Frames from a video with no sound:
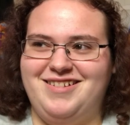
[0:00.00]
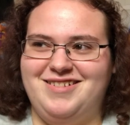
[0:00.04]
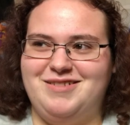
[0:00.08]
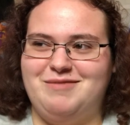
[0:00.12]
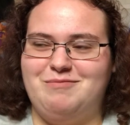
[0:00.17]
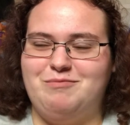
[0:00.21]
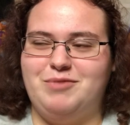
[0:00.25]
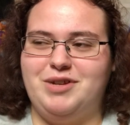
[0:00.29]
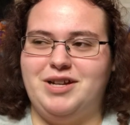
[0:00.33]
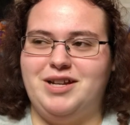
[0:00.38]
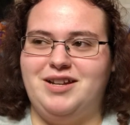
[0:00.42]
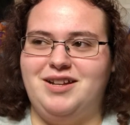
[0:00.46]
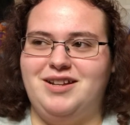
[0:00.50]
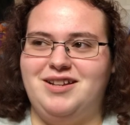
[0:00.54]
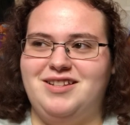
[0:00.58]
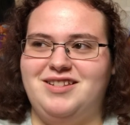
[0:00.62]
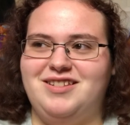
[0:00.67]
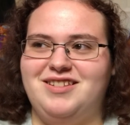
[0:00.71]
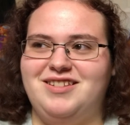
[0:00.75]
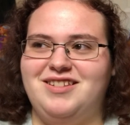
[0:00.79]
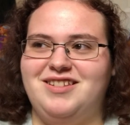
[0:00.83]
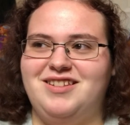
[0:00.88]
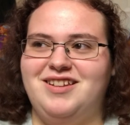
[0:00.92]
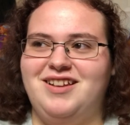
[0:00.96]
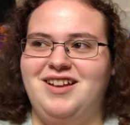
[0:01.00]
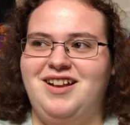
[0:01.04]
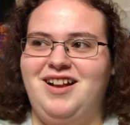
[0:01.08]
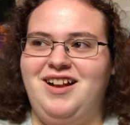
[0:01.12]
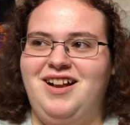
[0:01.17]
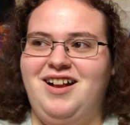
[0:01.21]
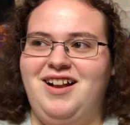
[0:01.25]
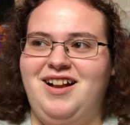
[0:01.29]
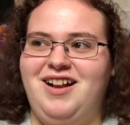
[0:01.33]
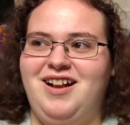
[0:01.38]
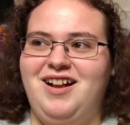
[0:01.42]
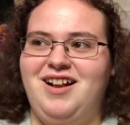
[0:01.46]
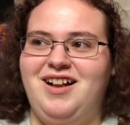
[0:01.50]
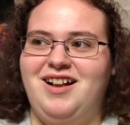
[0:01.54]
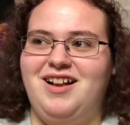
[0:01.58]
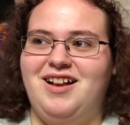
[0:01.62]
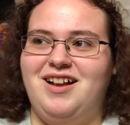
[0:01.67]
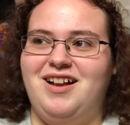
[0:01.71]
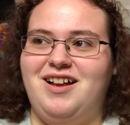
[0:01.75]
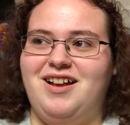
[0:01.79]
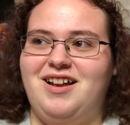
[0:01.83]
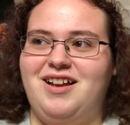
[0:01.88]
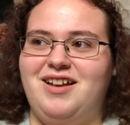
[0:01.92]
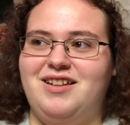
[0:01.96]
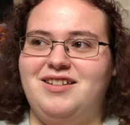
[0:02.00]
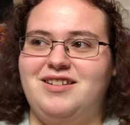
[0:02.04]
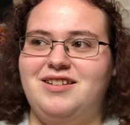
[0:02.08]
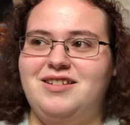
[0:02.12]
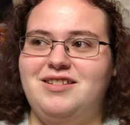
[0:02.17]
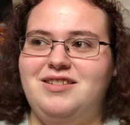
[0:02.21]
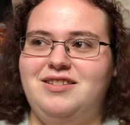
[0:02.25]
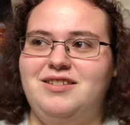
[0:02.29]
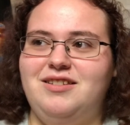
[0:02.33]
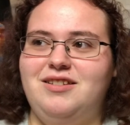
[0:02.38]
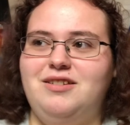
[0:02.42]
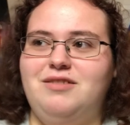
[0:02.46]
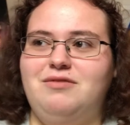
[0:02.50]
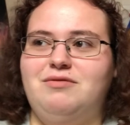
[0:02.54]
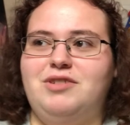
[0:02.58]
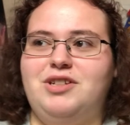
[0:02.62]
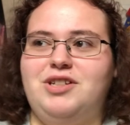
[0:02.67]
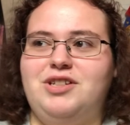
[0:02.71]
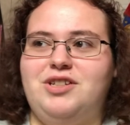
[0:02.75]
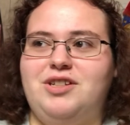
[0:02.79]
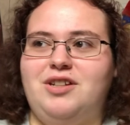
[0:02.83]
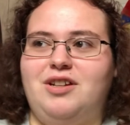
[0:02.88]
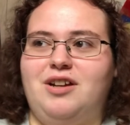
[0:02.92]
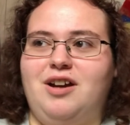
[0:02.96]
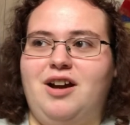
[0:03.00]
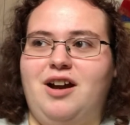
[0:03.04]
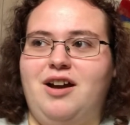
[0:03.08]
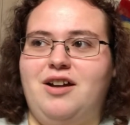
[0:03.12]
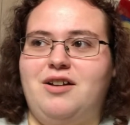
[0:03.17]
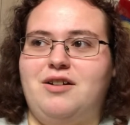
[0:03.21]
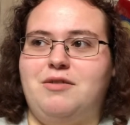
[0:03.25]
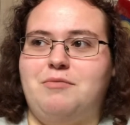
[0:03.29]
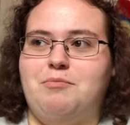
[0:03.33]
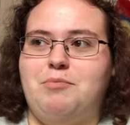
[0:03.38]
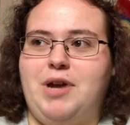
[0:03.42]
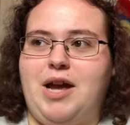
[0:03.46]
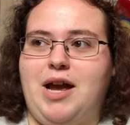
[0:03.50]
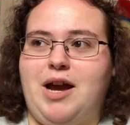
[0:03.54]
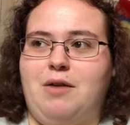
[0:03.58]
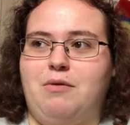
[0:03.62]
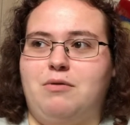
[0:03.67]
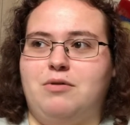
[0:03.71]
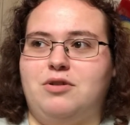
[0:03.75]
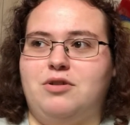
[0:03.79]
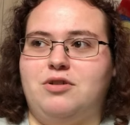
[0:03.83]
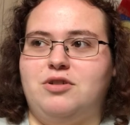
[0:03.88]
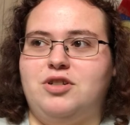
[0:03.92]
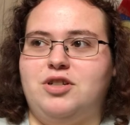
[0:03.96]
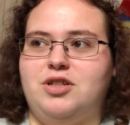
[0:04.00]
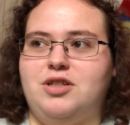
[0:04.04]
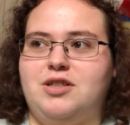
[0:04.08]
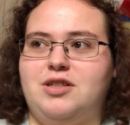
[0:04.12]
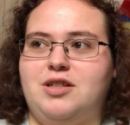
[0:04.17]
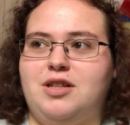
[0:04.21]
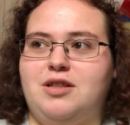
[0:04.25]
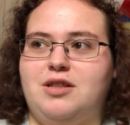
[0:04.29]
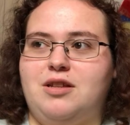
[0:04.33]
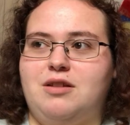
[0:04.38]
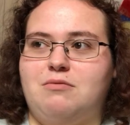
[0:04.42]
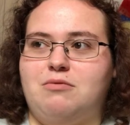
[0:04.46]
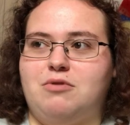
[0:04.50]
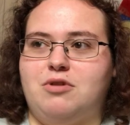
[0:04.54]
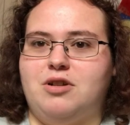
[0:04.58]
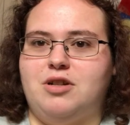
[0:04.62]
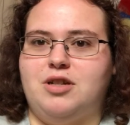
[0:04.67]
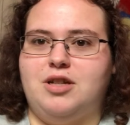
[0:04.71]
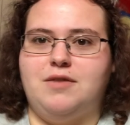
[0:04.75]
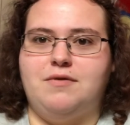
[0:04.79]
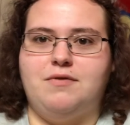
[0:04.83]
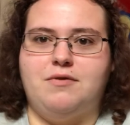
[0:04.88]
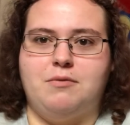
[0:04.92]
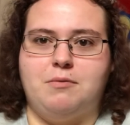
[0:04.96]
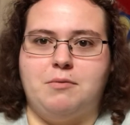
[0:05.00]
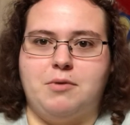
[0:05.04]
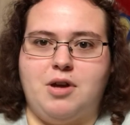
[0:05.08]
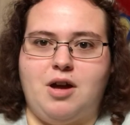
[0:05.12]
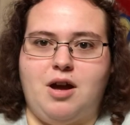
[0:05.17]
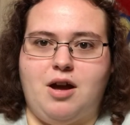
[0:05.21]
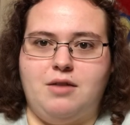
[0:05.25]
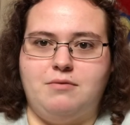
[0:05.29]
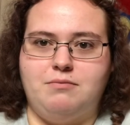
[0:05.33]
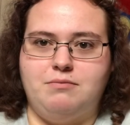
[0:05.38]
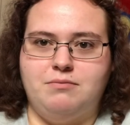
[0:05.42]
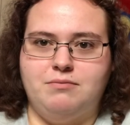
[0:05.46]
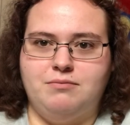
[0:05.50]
But Anissa, when she got her powers, she said they were a gift from God.